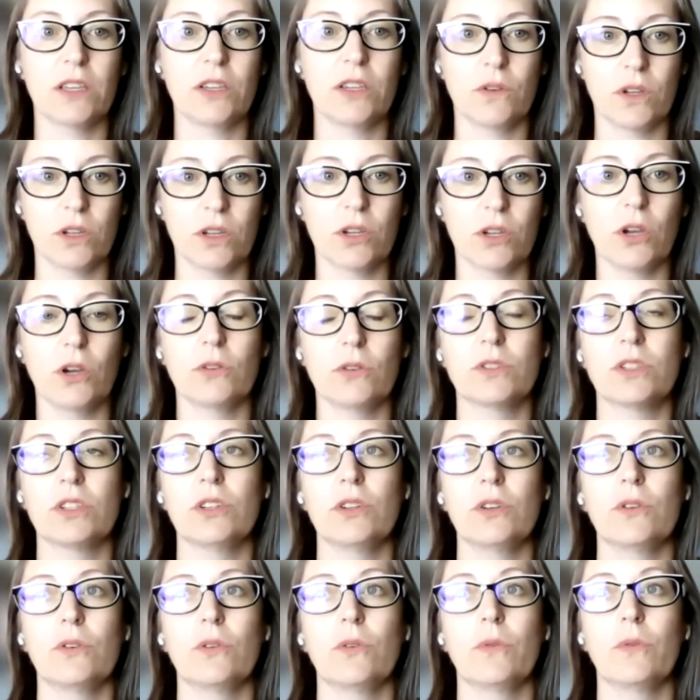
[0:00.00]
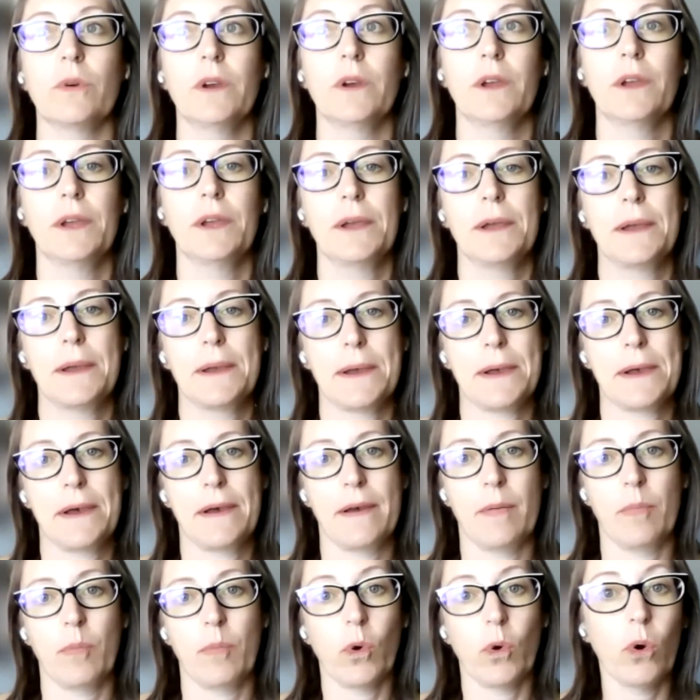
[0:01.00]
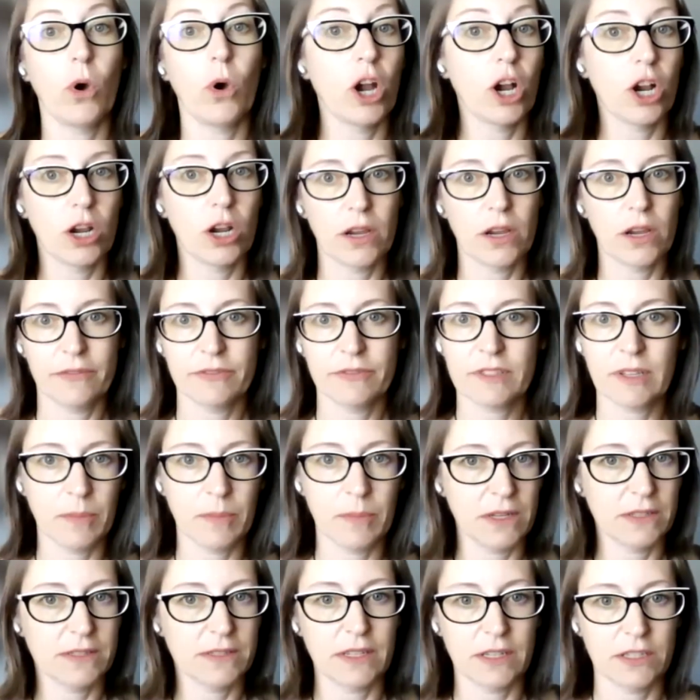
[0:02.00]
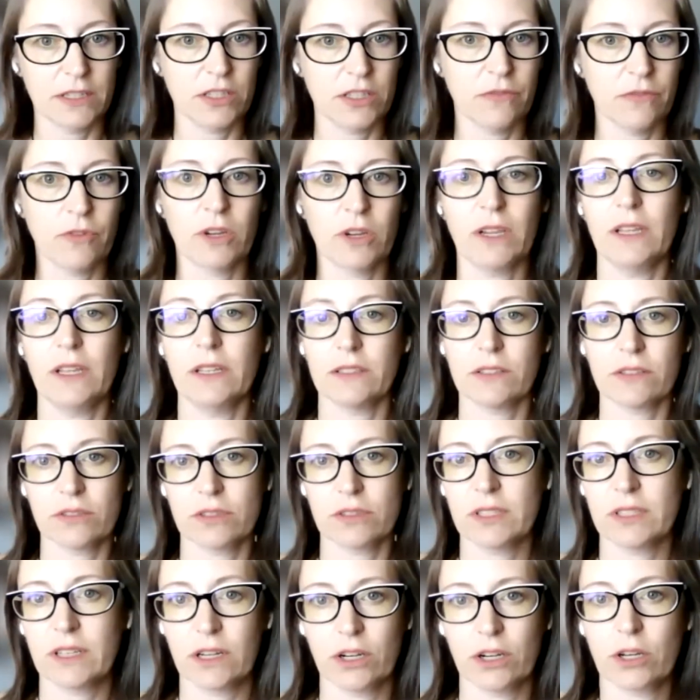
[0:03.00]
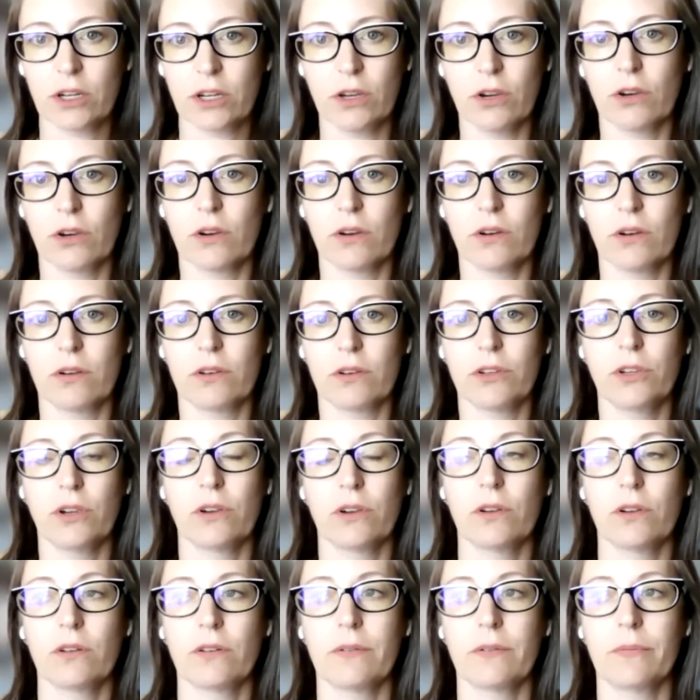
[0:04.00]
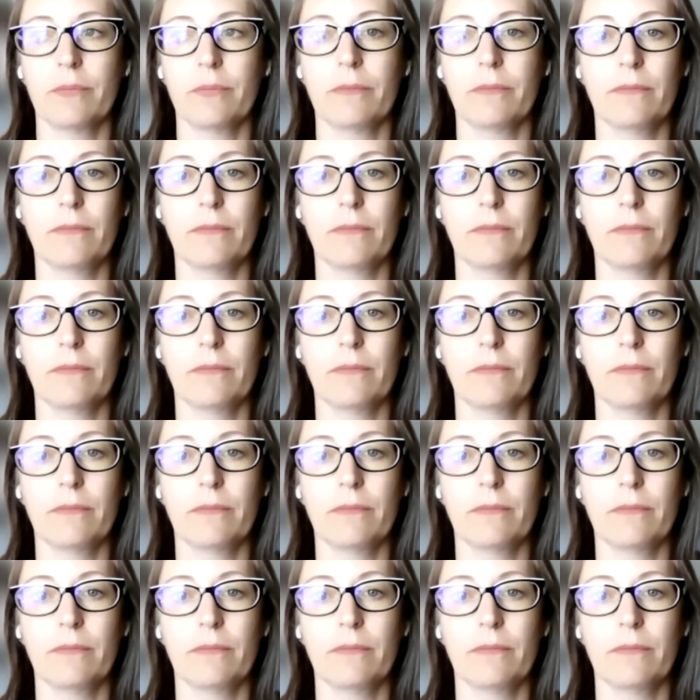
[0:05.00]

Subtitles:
you can go to. Or if somebody's at a different cancer center, your